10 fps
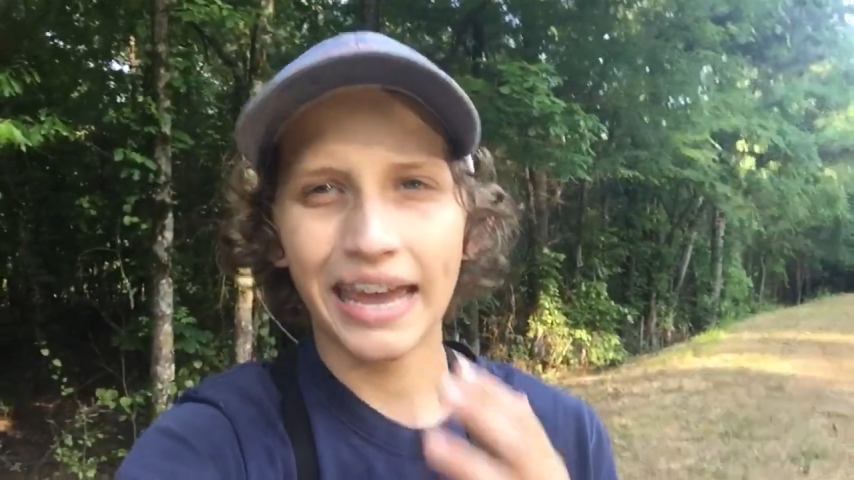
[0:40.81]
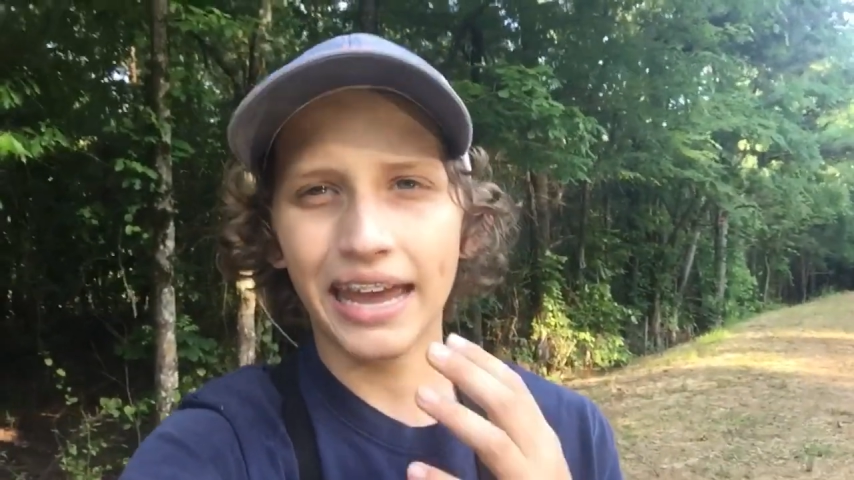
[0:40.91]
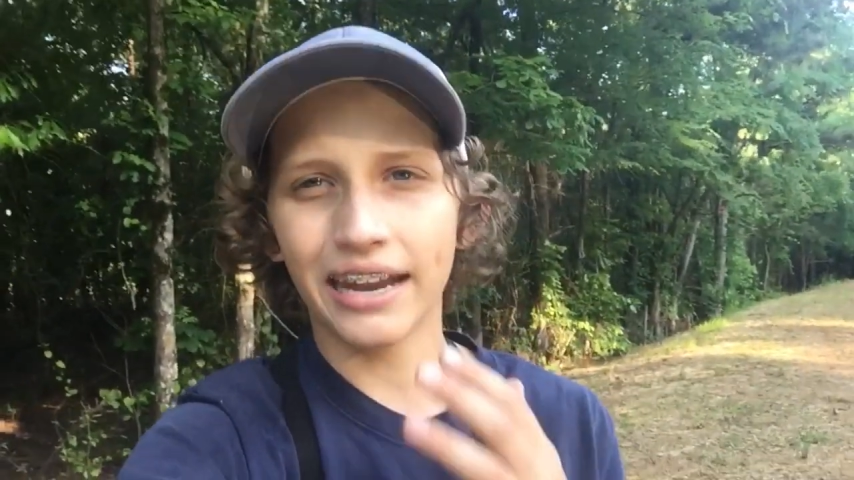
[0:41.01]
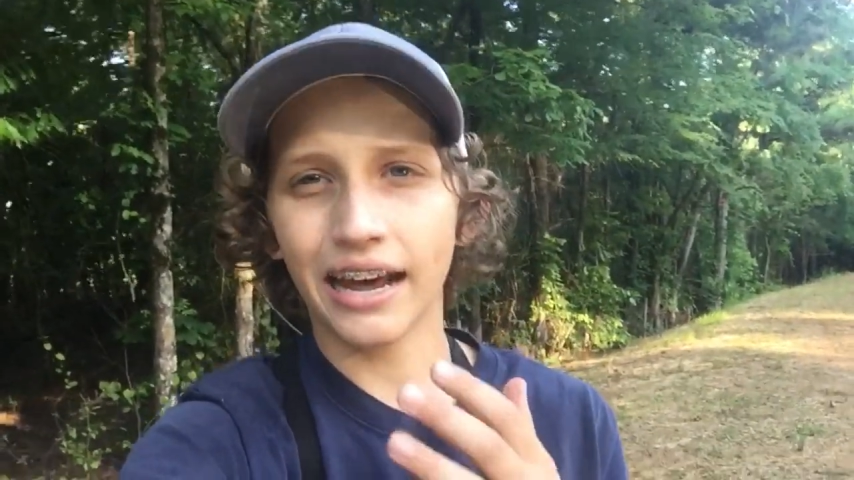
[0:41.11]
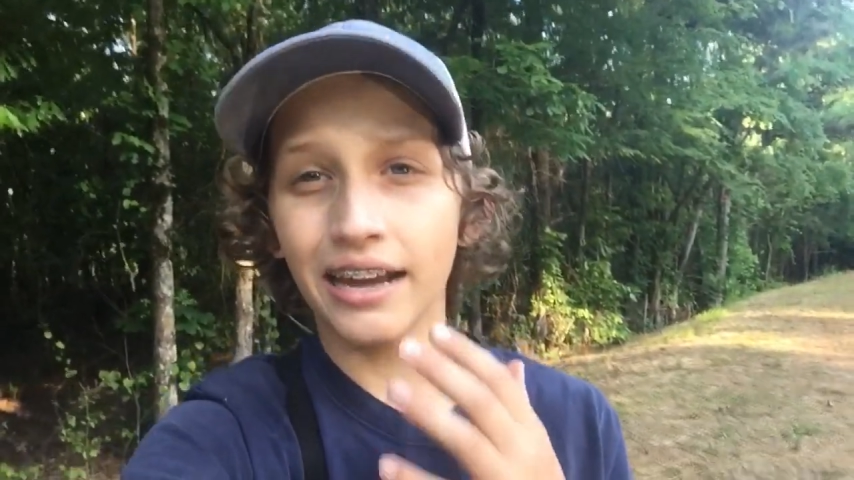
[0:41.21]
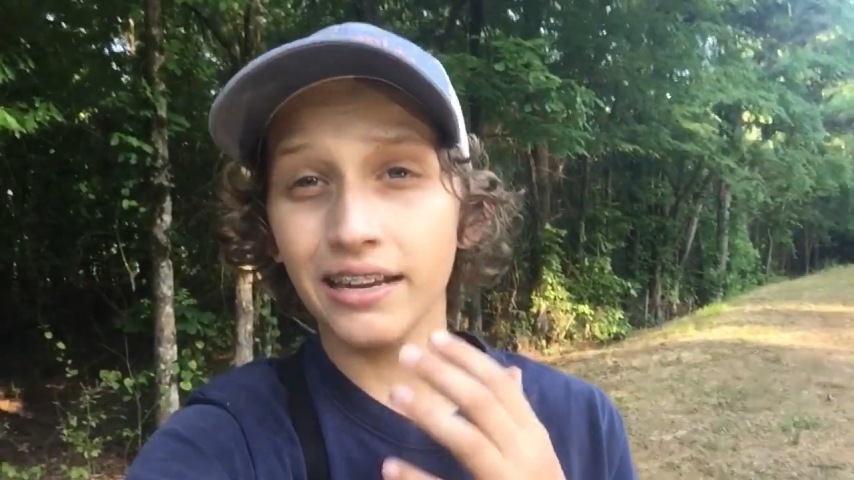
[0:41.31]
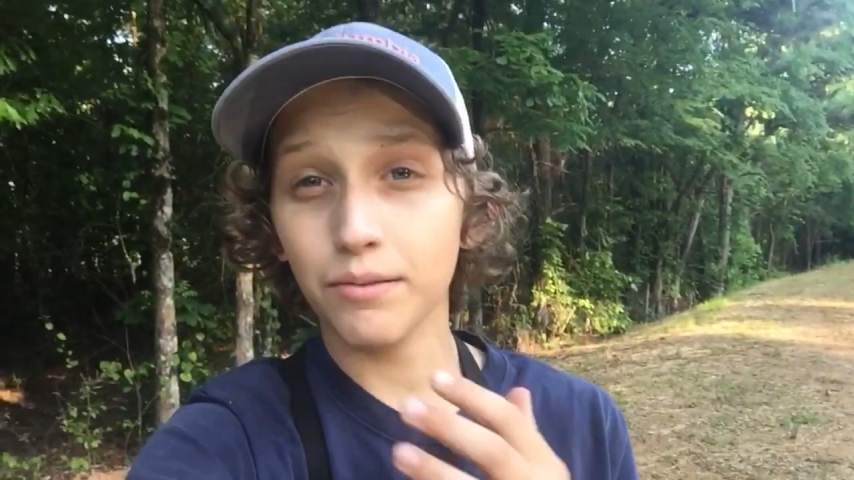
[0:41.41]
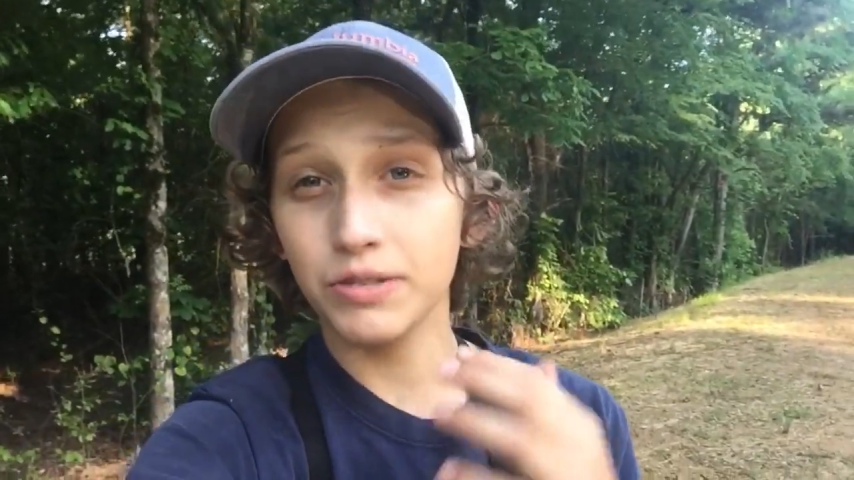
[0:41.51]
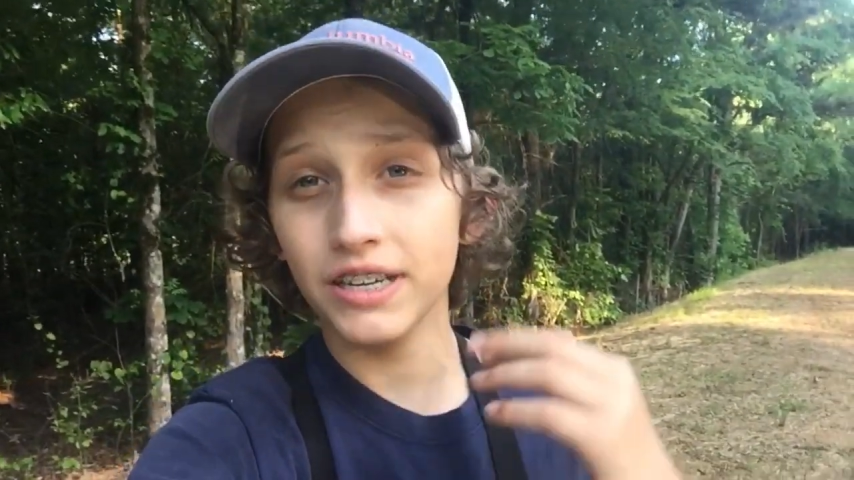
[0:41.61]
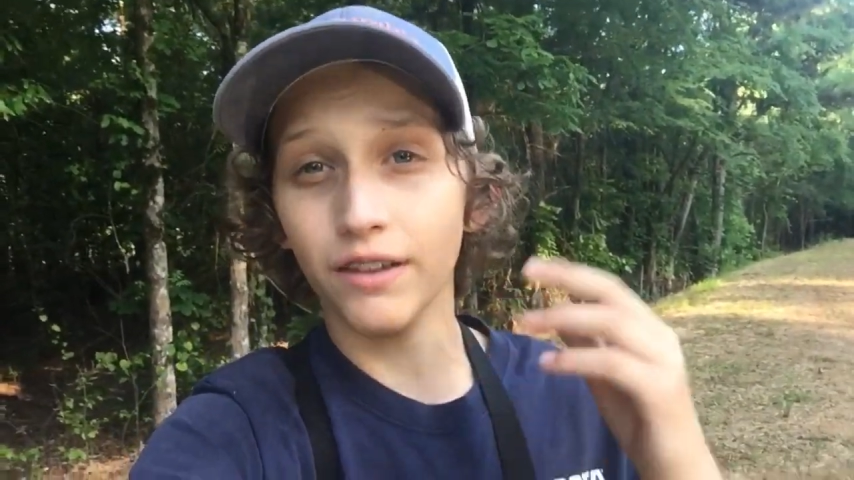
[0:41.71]
and I ended
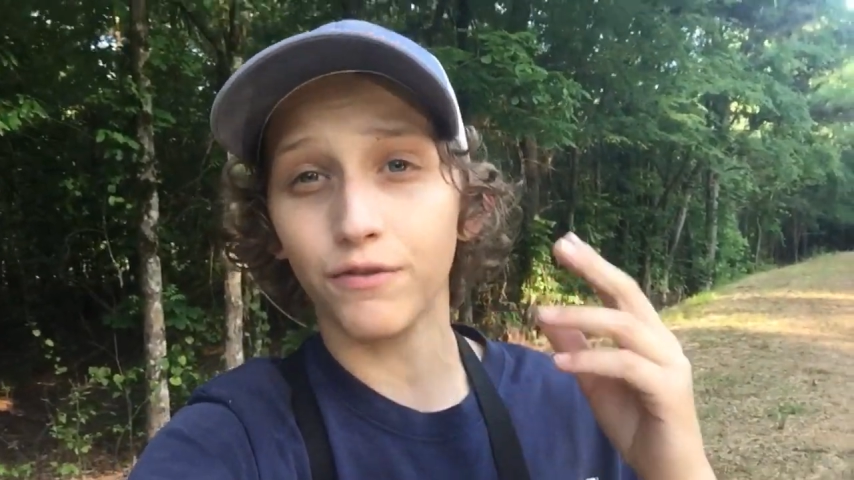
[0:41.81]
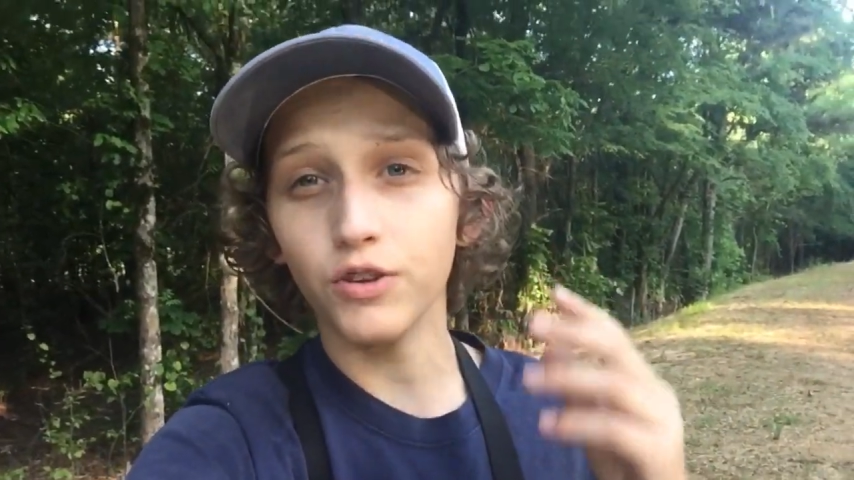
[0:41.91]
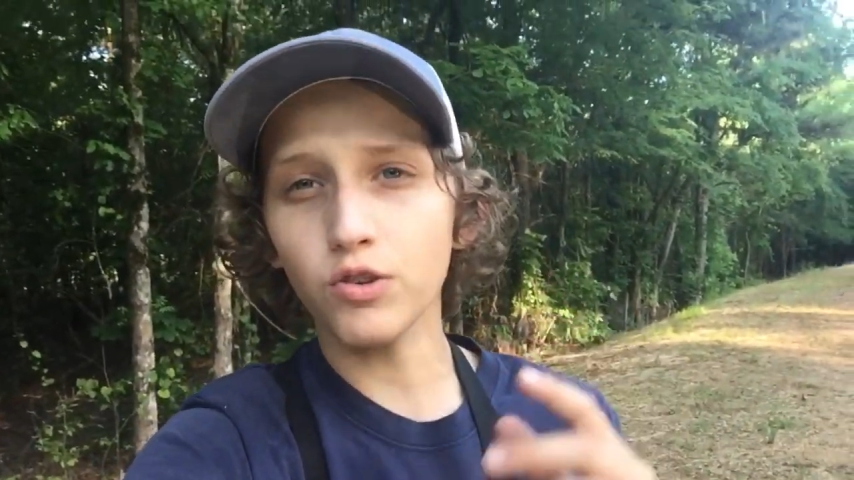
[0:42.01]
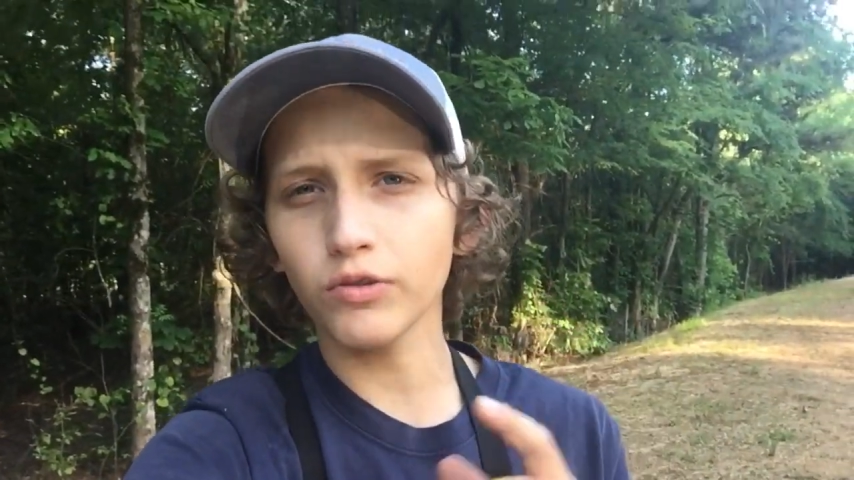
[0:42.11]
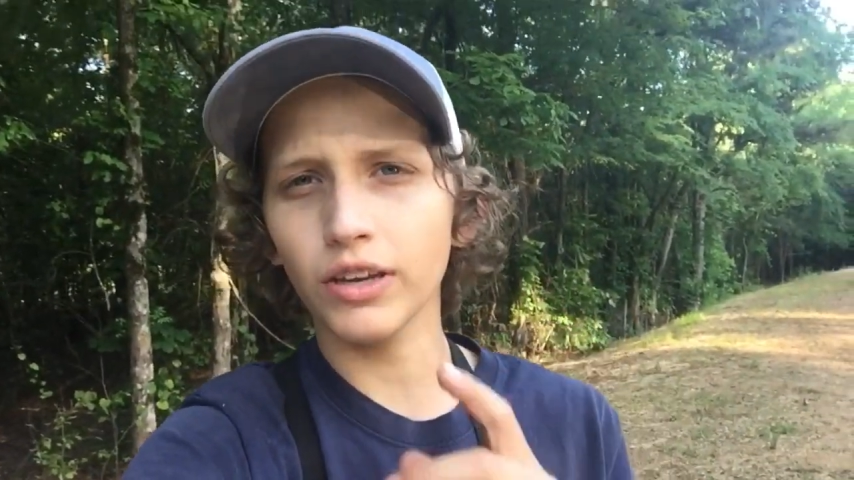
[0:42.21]
up seeing a few